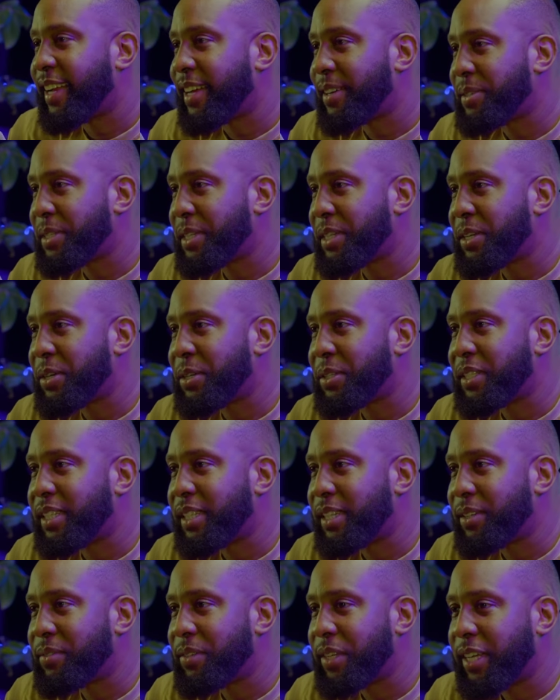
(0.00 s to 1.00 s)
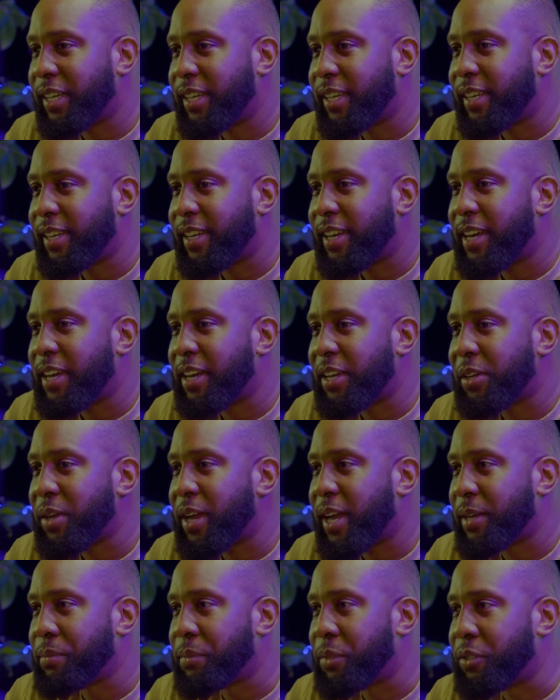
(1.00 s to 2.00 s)
I've seen you on TV. Uh, you
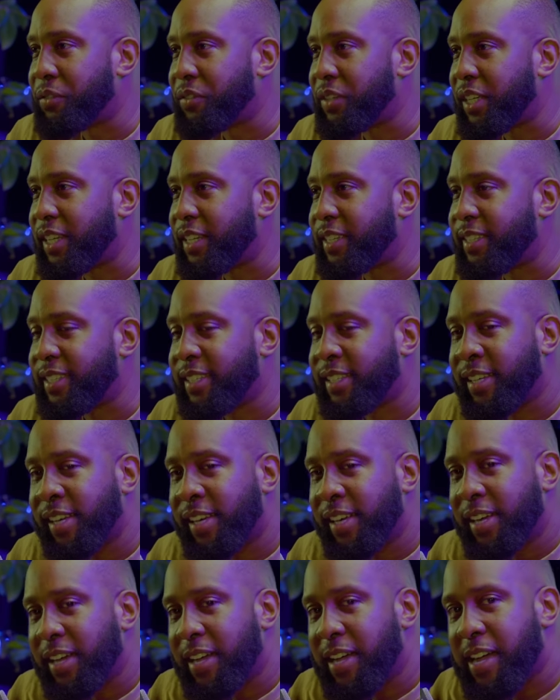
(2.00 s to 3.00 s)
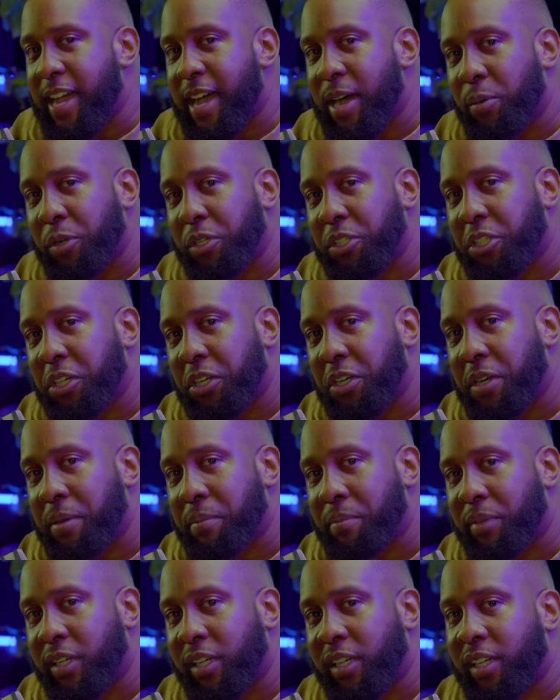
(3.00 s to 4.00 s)
act movies. I want your
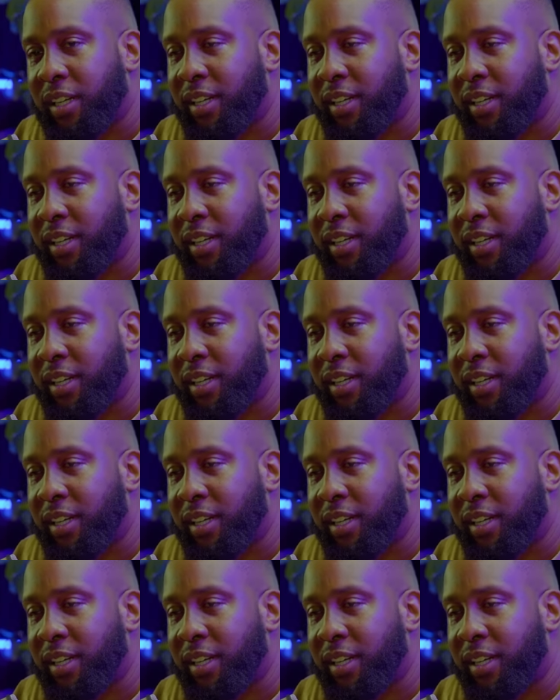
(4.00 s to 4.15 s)
number.